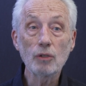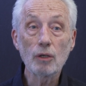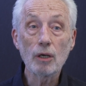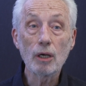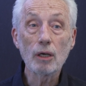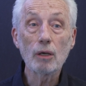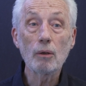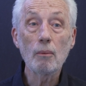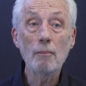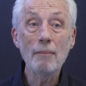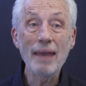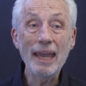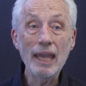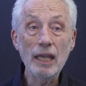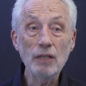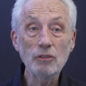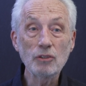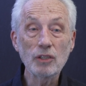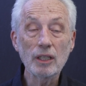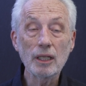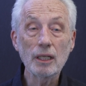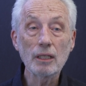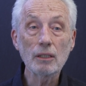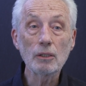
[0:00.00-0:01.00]
are
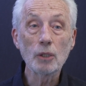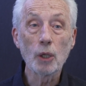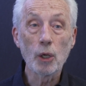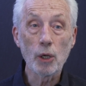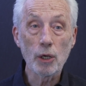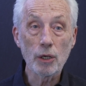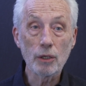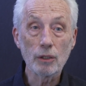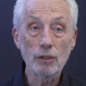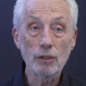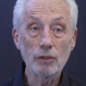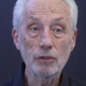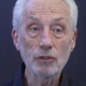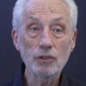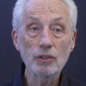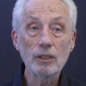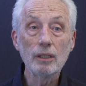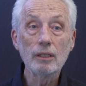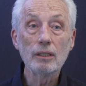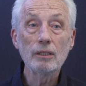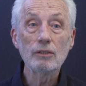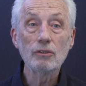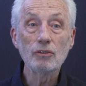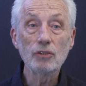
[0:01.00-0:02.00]
amazing learners,
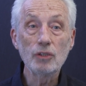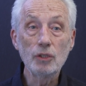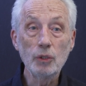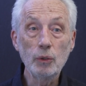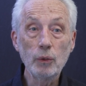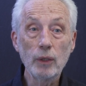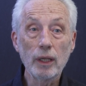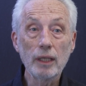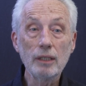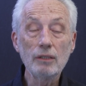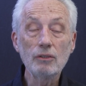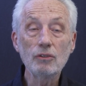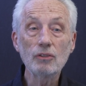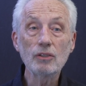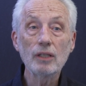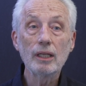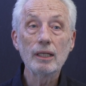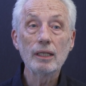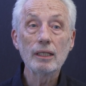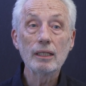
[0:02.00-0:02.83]
students,